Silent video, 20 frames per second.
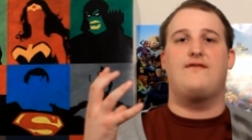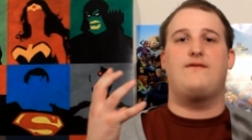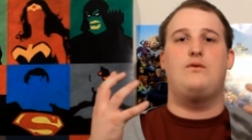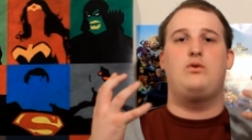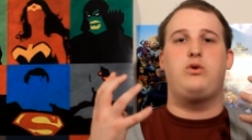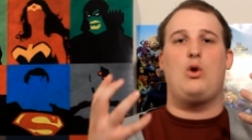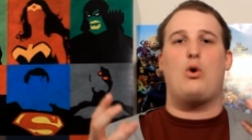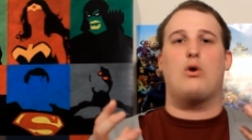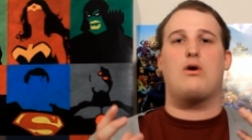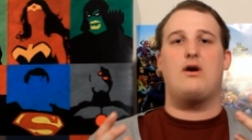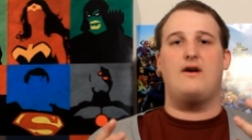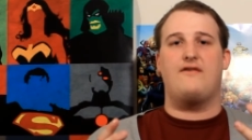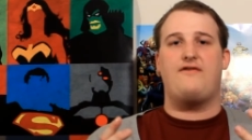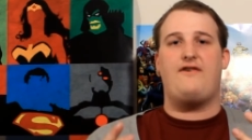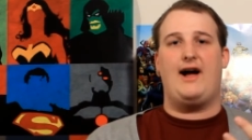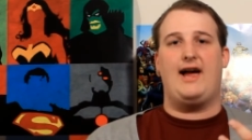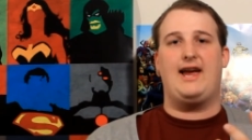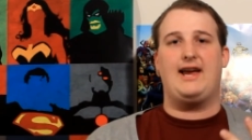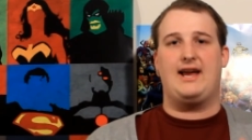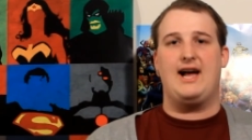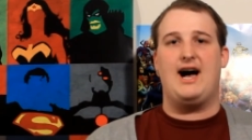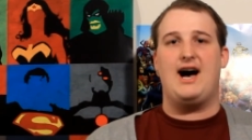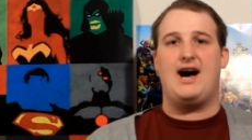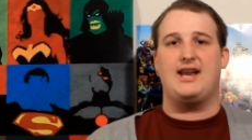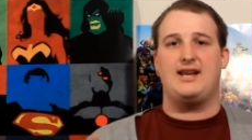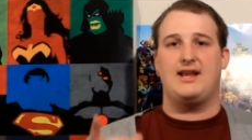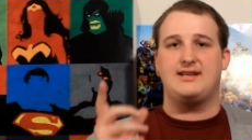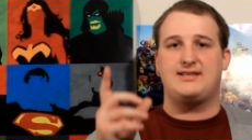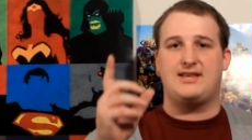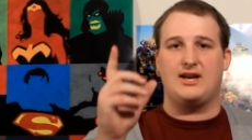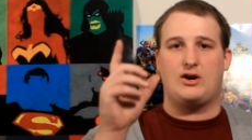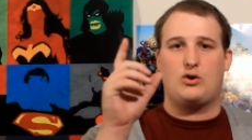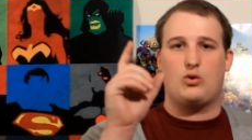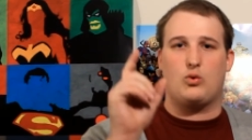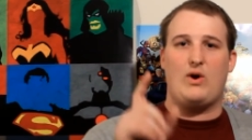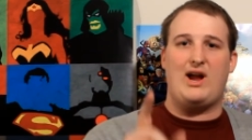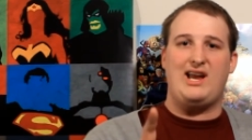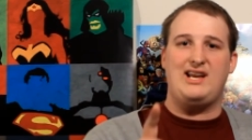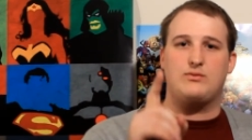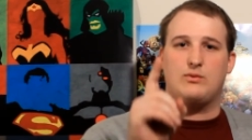glorifying God as the
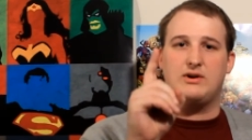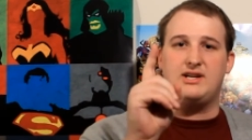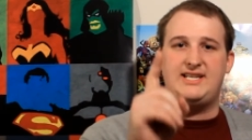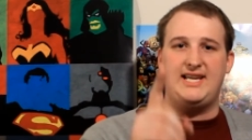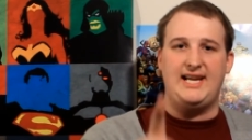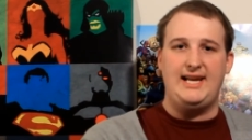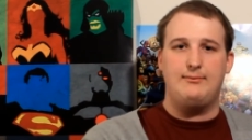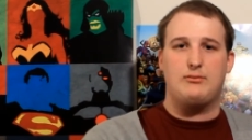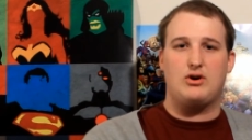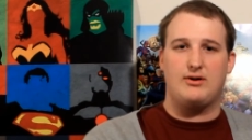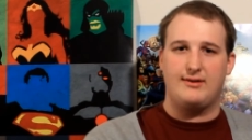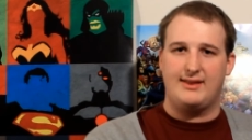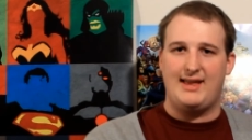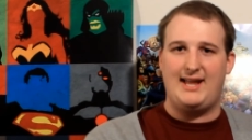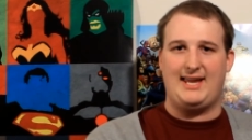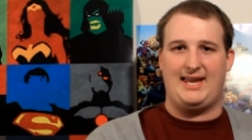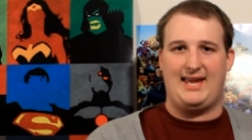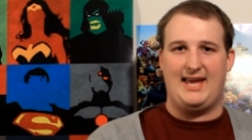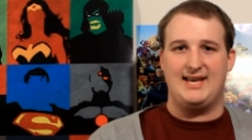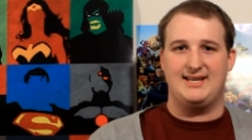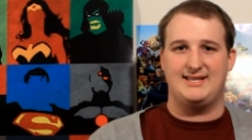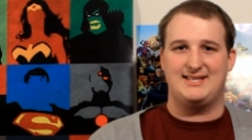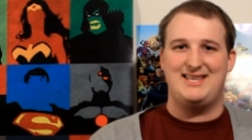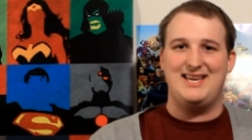great Redeemer that He is.